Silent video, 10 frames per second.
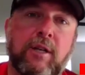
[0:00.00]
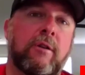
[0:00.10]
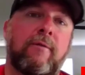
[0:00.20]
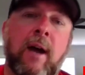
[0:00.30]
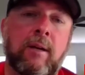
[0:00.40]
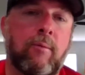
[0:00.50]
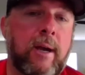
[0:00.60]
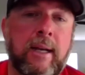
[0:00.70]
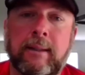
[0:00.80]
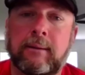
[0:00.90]
you're
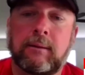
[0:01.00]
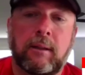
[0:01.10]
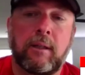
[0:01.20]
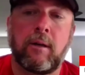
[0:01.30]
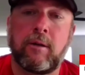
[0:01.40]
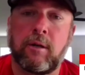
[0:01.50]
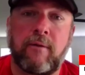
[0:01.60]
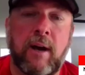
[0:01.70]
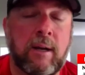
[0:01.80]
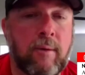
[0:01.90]
evaluating, you know, you're
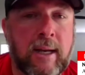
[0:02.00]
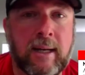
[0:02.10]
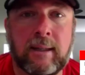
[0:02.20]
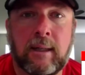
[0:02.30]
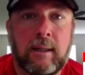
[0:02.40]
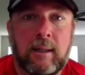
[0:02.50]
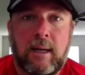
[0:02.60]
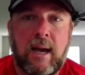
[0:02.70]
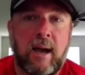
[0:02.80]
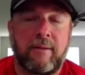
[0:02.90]
evaluating
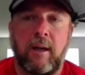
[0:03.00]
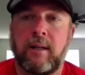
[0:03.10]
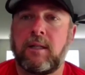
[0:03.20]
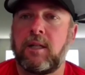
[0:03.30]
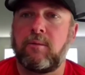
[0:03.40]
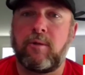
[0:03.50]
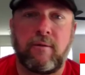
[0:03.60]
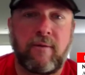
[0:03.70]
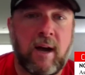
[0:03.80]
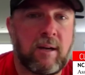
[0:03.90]
athleticism,
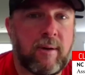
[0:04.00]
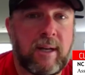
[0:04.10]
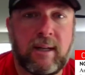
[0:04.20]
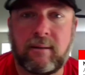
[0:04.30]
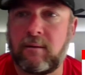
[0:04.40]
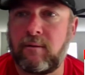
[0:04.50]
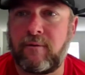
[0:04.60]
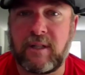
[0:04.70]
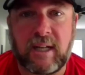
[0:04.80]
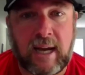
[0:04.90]
you're evaluating
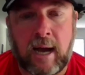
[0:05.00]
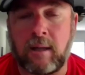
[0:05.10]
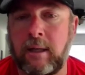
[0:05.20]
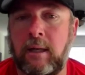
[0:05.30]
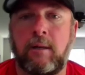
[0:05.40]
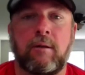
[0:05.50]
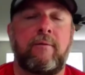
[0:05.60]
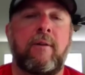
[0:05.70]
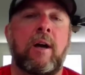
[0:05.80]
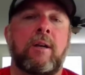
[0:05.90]
physicality, you're
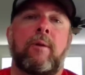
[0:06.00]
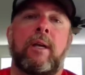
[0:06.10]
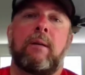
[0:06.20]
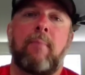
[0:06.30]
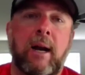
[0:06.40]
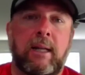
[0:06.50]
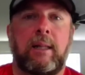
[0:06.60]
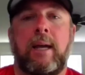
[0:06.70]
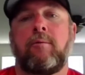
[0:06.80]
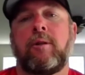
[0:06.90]
evaluating body
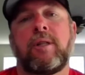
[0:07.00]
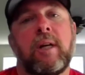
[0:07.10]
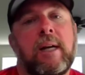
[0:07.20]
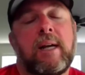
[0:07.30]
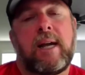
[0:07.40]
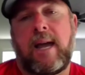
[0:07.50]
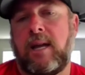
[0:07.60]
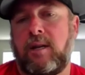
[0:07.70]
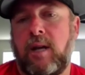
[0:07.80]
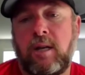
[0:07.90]
language,
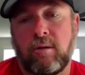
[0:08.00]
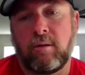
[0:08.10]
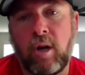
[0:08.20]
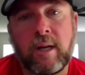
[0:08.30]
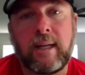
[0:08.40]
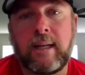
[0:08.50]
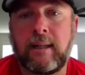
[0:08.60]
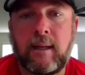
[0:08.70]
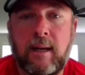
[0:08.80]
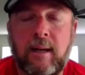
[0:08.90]
and you're
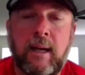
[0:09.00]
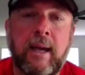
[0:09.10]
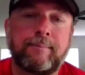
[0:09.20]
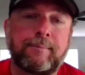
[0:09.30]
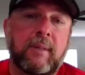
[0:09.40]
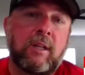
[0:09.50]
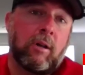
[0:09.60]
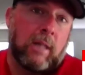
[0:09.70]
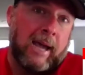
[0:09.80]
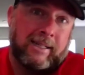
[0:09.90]
looking, and you
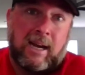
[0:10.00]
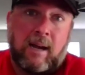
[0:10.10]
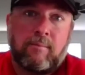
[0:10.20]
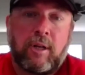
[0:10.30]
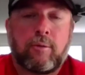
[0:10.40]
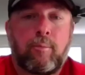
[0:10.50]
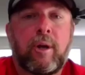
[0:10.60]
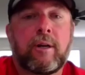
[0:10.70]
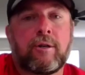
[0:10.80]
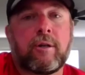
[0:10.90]
know, a lot of times other
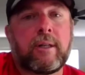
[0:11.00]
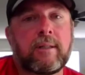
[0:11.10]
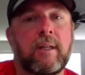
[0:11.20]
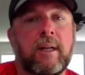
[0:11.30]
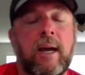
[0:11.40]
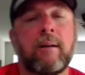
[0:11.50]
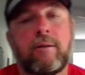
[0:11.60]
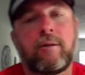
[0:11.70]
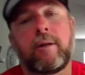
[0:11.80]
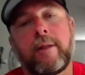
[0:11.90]
players are going to stick
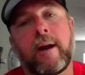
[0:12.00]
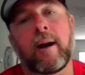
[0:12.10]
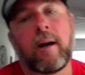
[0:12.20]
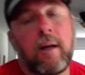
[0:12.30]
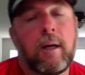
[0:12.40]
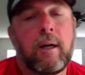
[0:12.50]
out to you there.